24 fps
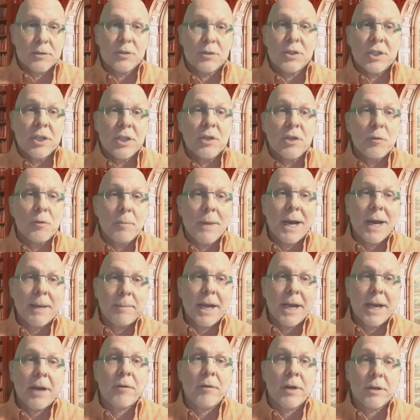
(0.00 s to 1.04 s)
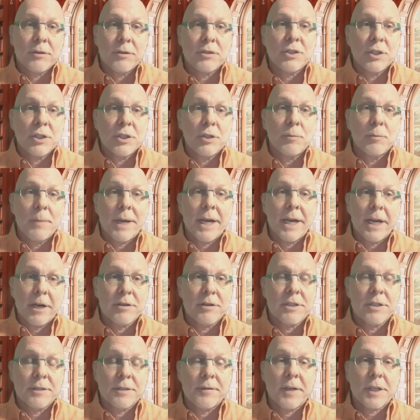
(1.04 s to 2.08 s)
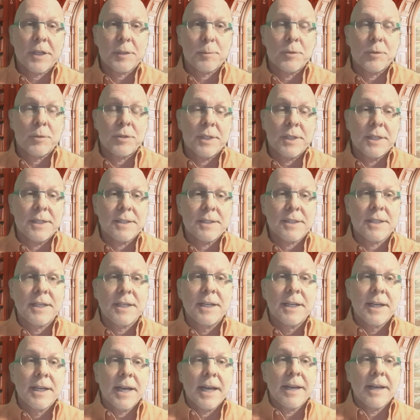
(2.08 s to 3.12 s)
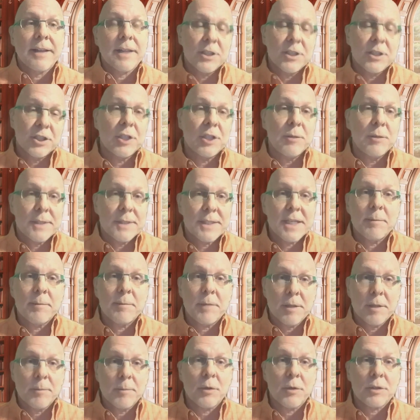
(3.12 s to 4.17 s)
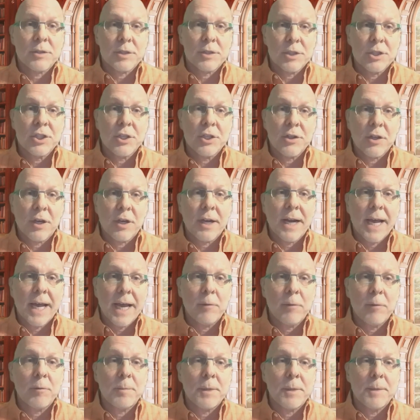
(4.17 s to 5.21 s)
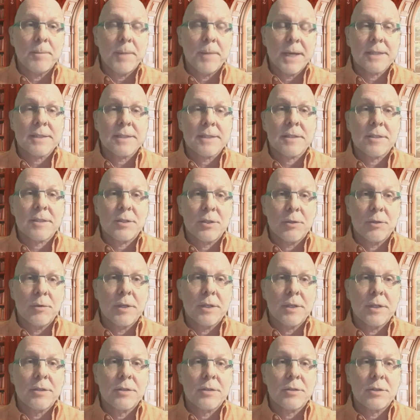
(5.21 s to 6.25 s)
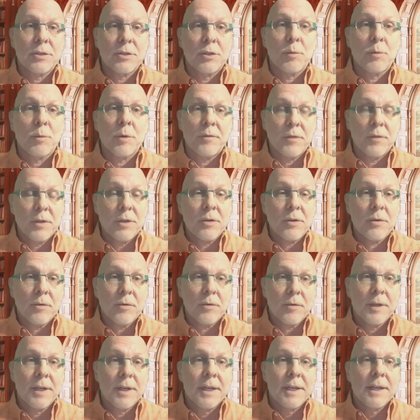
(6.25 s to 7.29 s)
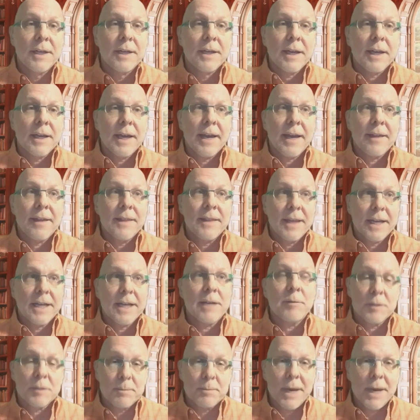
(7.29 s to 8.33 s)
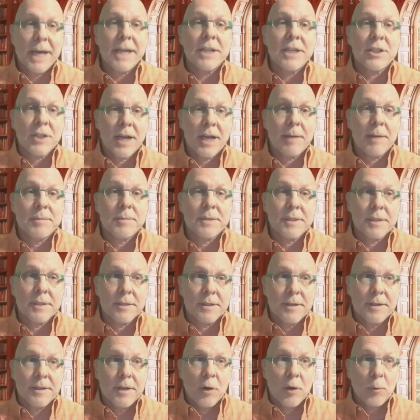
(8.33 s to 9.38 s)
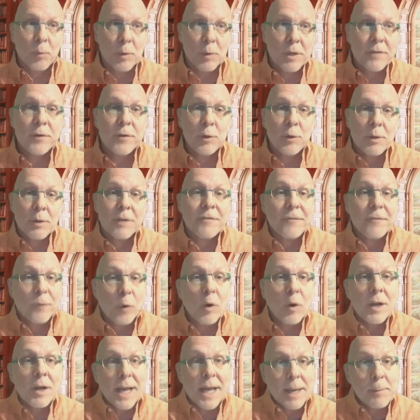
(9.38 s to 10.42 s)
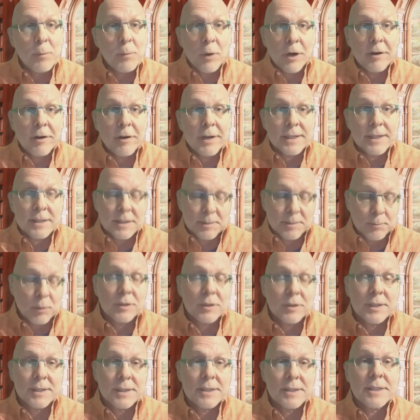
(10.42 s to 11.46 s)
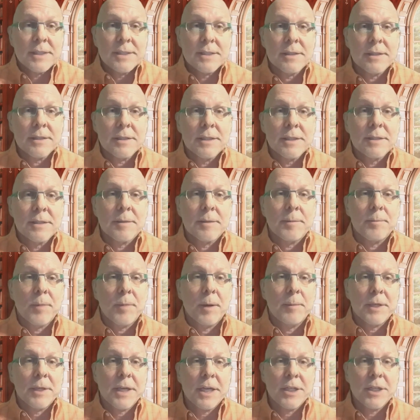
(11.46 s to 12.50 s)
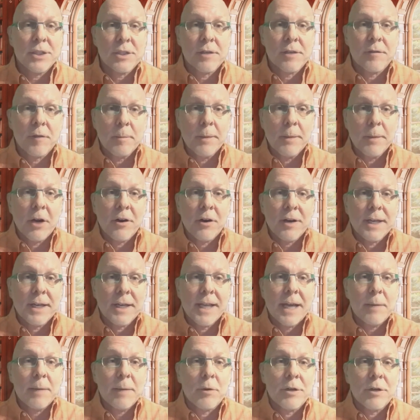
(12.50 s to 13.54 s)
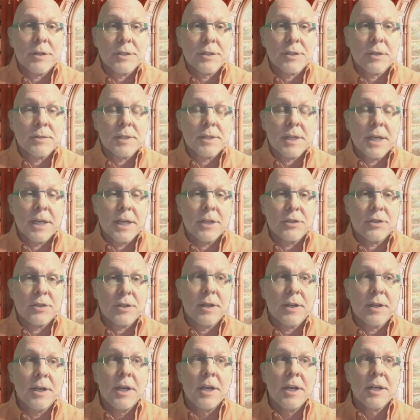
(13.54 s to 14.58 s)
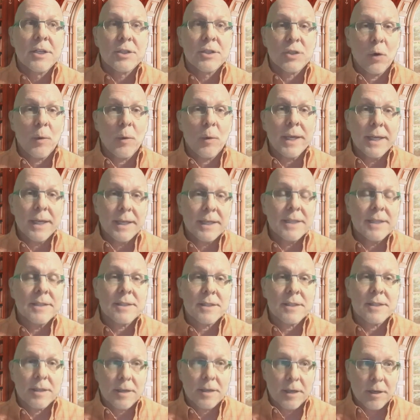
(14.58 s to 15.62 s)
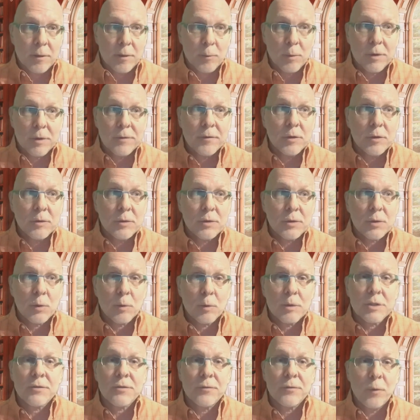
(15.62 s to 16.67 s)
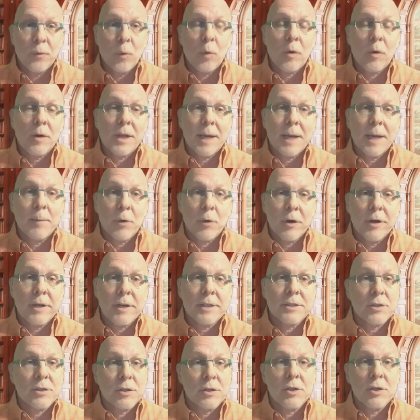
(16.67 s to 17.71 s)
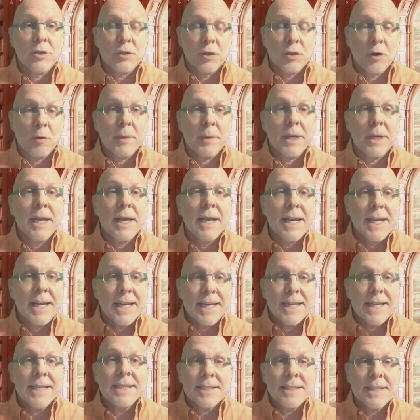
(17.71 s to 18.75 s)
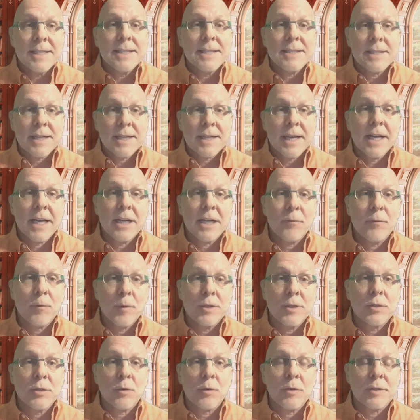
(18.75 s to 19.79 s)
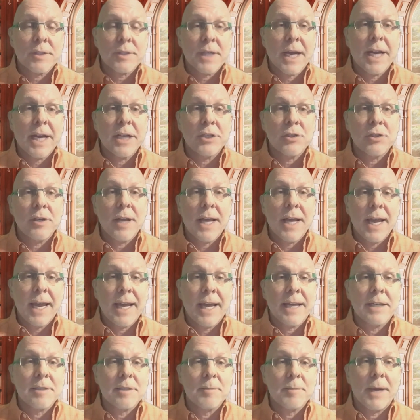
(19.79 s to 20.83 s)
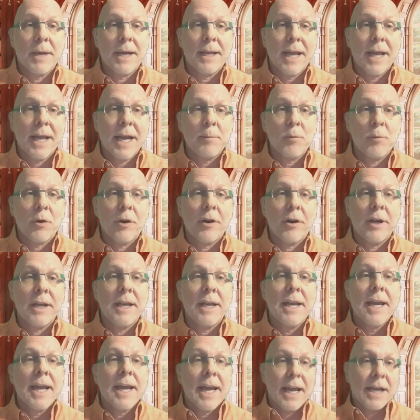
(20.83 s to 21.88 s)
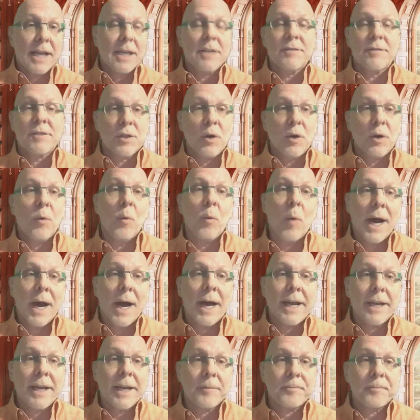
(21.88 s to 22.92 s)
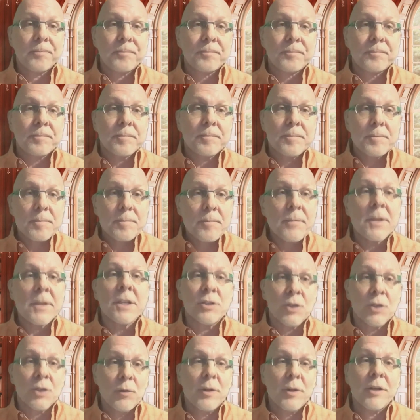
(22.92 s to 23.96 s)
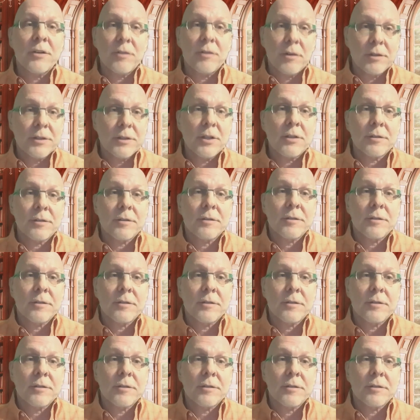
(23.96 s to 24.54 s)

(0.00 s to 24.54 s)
she knew my background. She knew my areas of expertise. And then she would send me the books that she thought I would be best suited to review. And then it was my job to review it for librarians. Booklist is a publication of the American Library Association. So it is a review source for librarians to determine, is this the kind of resource I should add to my library? And if so, why? So there